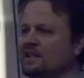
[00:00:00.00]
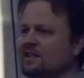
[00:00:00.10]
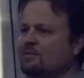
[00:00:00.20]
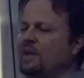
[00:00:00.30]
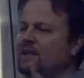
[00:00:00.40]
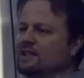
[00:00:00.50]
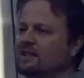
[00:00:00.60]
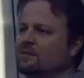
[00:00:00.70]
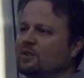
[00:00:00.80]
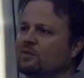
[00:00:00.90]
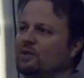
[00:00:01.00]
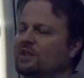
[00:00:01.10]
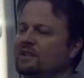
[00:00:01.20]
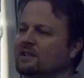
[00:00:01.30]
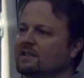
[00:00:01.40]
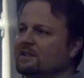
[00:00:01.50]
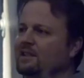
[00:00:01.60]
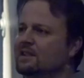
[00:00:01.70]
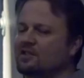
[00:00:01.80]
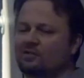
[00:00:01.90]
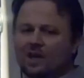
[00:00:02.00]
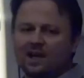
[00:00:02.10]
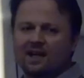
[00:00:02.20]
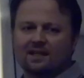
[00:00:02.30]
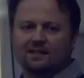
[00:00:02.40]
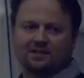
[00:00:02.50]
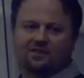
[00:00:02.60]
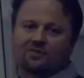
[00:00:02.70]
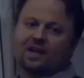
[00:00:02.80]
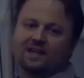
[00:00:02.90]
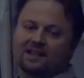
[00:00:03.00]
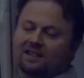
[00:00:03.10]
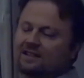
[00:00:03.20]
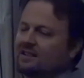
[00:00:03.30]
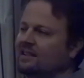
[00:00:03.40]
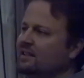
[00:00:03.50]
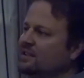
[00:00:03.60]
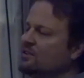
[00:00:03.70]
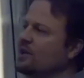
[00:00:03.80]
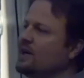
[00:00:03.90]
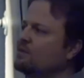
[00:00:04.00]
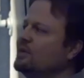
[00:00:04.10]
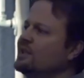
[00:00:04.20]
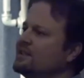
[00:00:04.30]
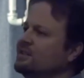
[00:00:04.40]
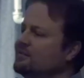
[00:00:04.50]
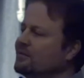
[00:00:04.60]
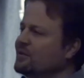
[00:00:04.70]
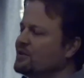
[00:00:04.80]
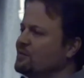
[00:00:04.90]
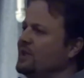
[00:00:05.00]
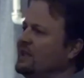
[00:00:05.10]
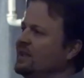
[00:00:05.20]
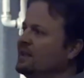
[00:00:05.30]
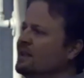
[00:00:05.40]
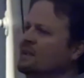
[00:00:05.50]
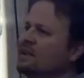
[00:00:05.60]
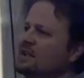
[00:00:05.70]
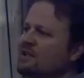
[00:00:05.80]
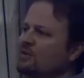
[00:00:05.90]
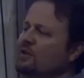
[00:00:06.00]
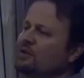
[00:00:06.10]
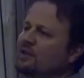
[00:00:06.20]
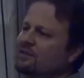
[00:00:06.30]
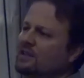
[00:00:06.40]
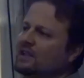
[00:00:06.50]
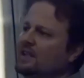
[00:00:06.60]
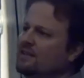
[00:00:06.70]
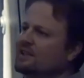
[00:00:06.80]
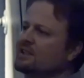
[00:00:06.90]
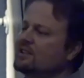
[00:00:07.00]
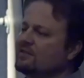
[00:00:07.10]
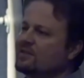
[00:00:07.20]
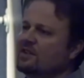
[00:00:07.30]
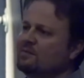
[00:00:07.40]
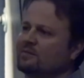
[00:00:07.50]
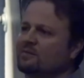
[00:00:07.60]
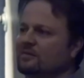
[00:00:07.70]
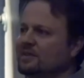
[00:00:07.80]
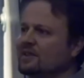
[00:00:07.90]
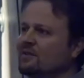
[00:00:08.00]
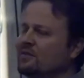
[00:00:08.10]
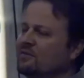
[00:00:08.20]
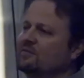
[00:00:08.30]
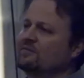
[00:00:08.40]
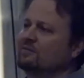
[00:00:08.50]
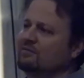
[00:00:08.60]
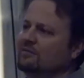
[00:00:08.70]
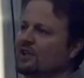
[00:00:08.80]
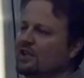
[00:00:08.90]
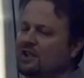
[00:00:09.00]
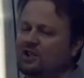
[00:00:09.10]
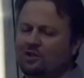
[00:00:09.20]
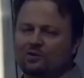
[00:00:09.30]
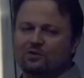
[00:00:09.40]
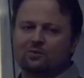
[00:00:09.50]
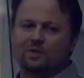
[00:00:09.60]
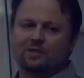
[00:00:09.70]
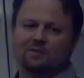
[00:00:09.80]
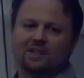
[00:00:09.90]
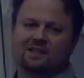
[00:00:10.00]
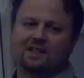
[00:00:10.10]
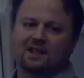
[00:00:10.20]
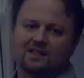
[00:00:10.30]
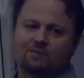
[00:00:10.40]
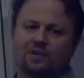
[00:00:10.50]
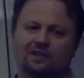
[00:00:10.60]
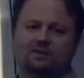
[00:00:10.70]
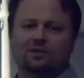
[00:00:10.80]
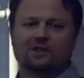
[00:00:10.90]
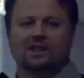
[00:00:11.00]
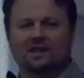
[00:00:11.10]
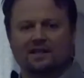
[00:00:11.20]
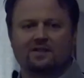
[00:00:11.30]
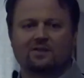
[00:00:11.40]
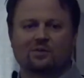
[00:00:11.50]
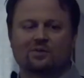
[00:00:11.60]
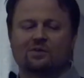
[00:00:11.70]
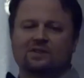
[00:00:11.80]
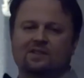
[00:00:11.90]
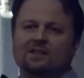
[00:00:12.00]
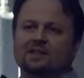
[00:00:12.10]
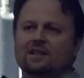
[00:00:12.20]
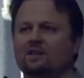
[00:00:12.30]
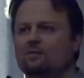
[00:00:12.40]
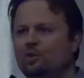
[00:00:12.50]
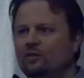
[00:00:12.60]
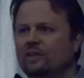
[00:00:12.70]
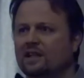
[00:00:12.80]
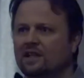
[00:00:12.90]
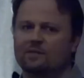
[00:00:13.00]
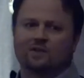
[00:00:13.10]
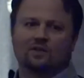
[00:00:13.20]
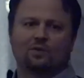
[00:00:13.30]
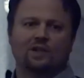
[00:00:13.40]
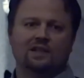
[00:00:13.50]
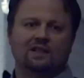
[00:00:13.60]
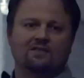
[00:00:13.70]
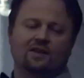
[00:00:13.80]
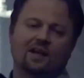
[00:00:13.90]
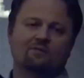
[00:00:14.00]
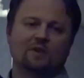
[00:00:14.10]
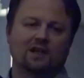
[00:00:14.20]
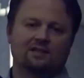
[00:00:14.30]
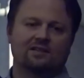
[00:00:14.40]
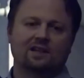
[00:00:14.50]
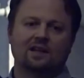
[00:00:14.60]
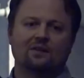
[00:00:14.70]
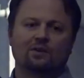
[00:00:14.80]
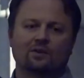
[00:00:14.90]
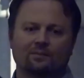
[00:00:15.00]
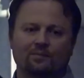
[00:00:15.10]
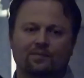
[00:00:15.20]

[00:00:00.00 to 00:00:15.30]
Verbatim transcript: spacing between the stride length in the trackways to infer speed. So we do have evidence of some sort of not huge but mid-sized predatory dinosaurs moving at up to 25 miles an hour.